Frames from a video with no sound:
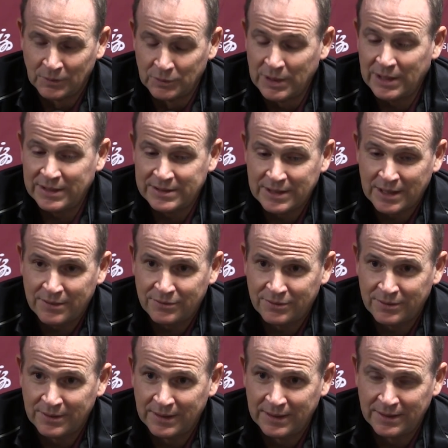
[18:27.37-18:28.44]
Really tough.
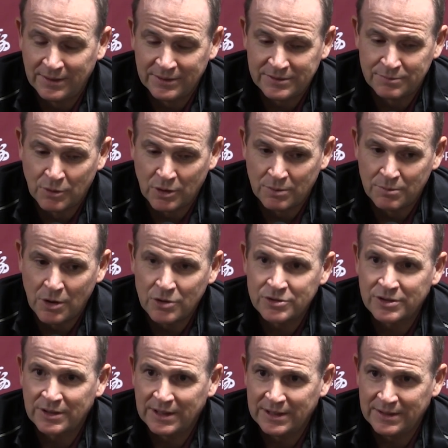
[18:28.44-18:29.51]
You know, it's more
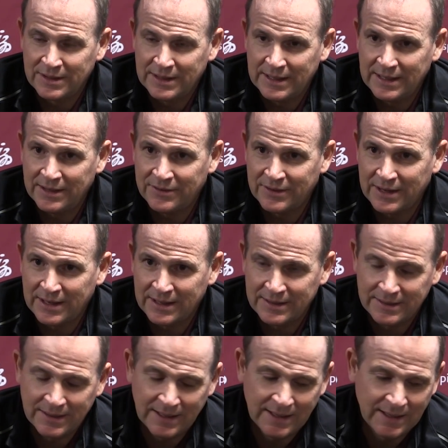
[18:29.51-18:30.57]
emotionally than anything,
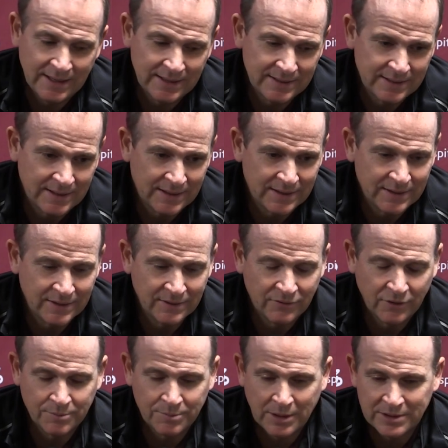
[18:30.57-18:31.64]
and the
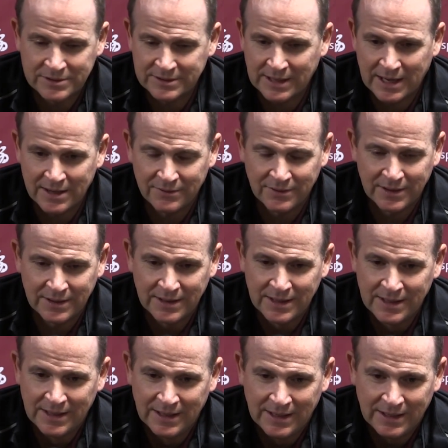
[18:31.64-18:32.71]
football side of it,
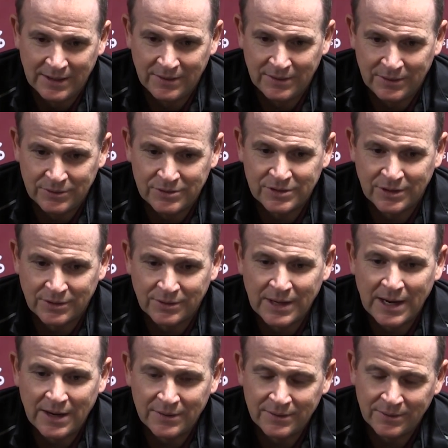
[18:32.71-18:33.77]
you sit
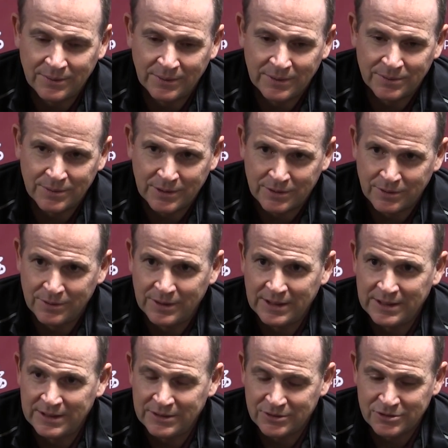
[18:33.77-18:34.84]
around with
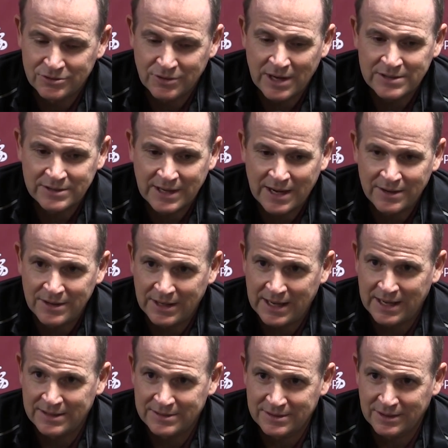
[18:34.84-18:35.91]
recruiting and you're stressed out and you
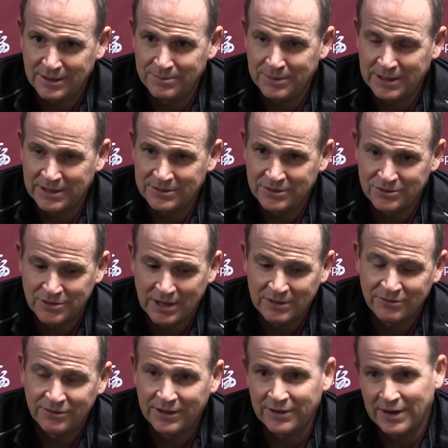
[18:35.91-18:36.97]
can't sleep because you're trying
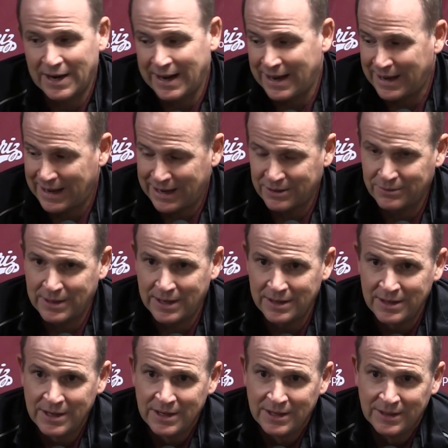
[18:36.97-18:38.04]
to figure out how do
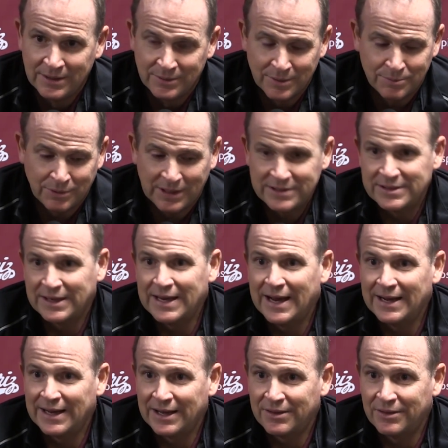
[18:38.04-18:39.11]
I replace a guy
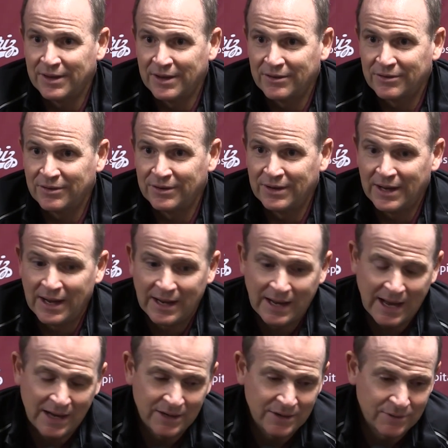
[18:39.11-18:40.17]
like this, and
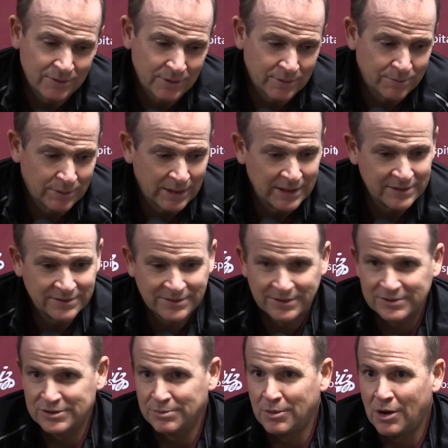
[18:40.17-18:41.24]
how do you replace
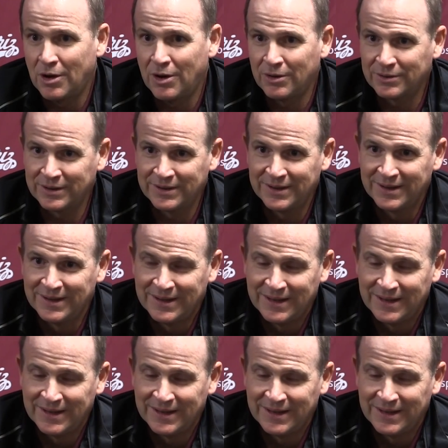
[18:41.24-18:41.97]
Jamal and